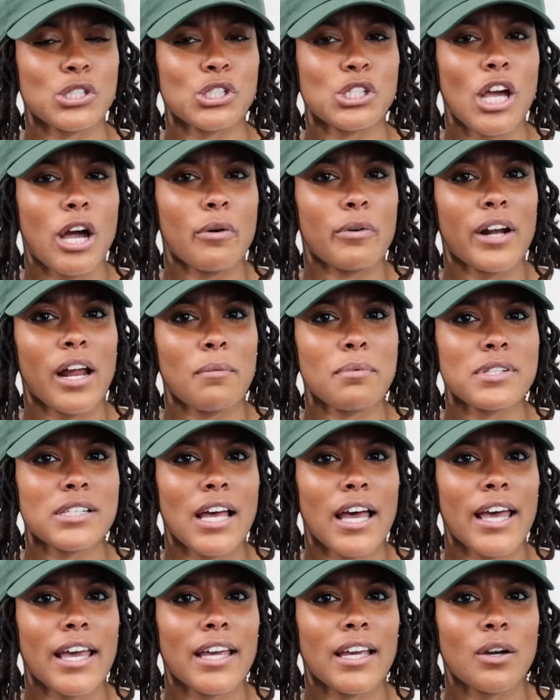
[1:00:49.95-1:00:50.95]
show, and I was
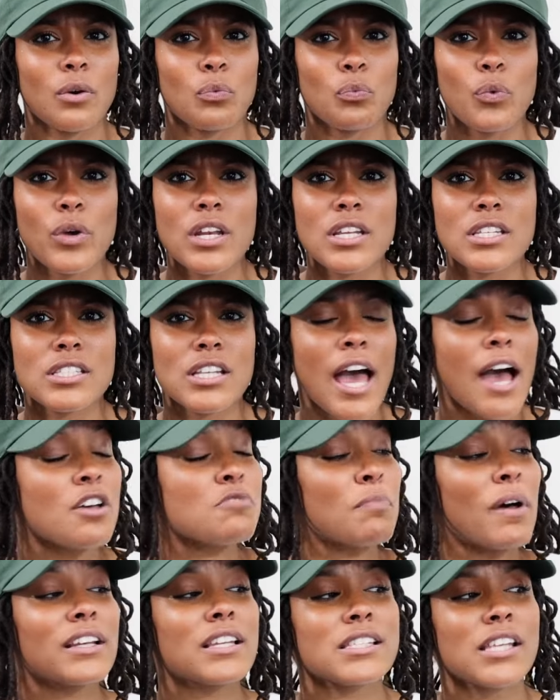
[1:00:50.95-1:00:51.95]
like, when is I was
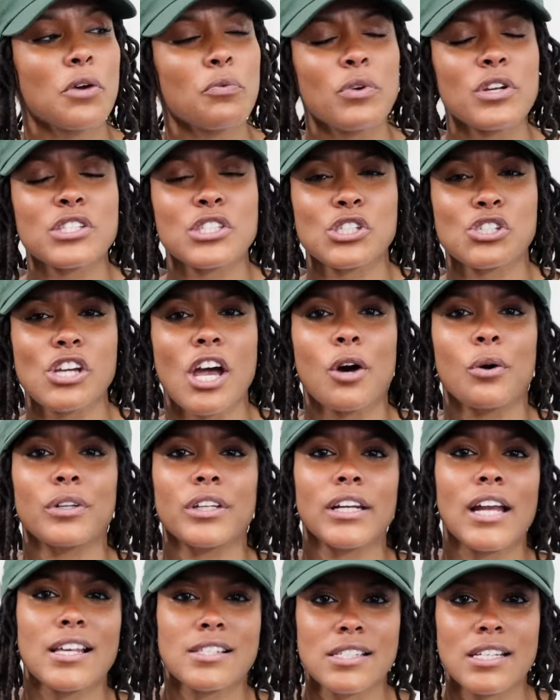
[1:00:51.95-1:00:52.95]
about to say when is the show, and
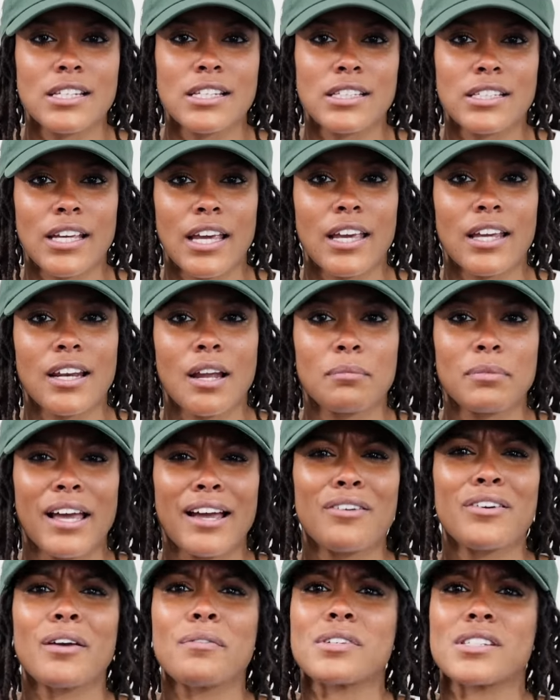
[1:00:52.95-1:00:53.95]
then I seen the date and I'm like,
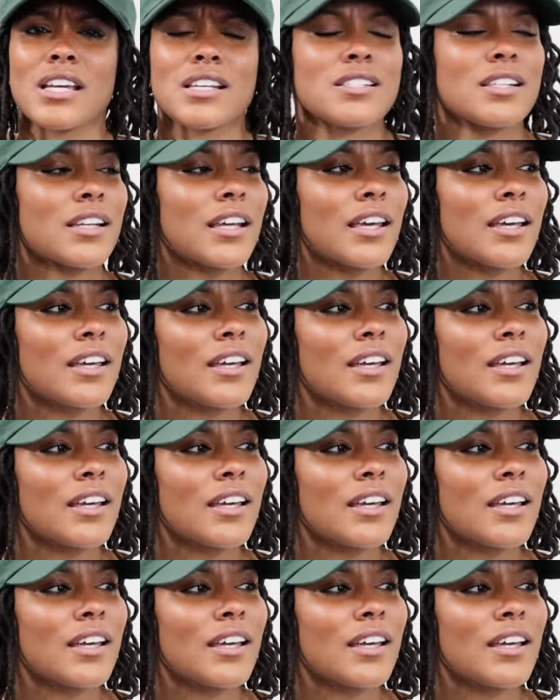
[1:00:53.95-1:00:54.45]
oh, that was yesterday.